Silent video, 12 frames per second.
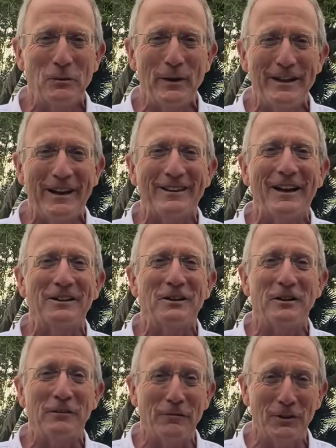week I'd like to
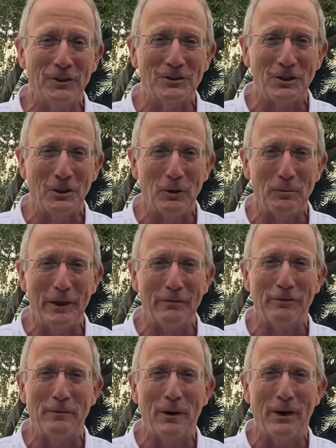diverge a little bit
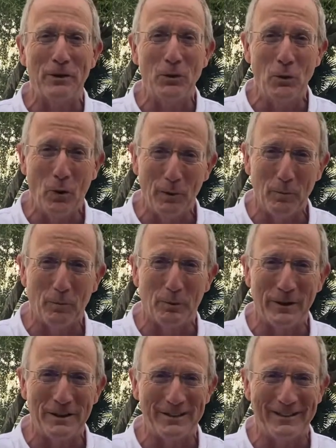from our normal
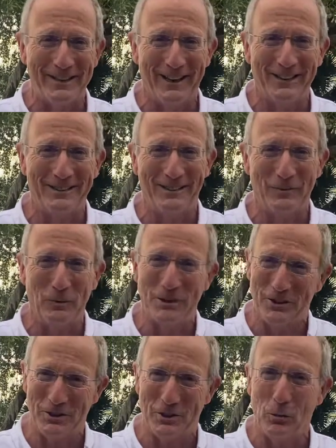presentation, which
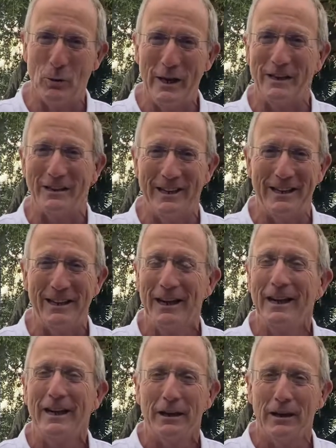is the weekly
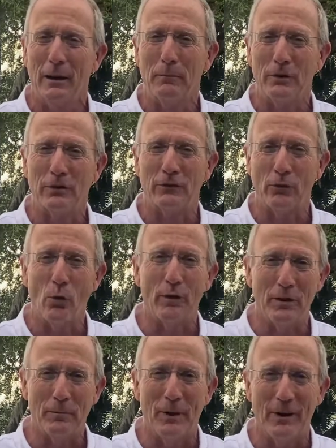numbers for
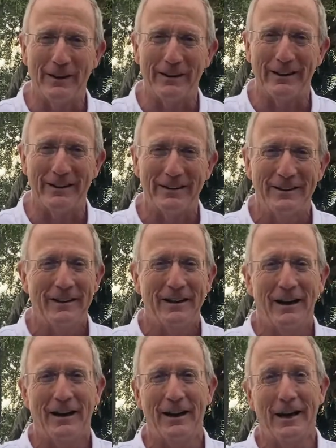the market.
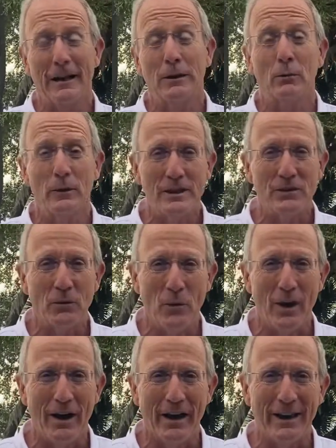And the reason
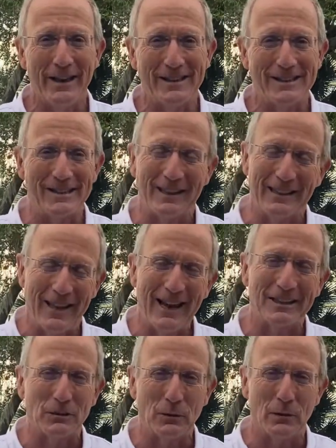why is
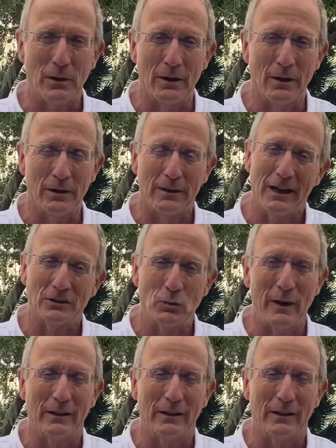late last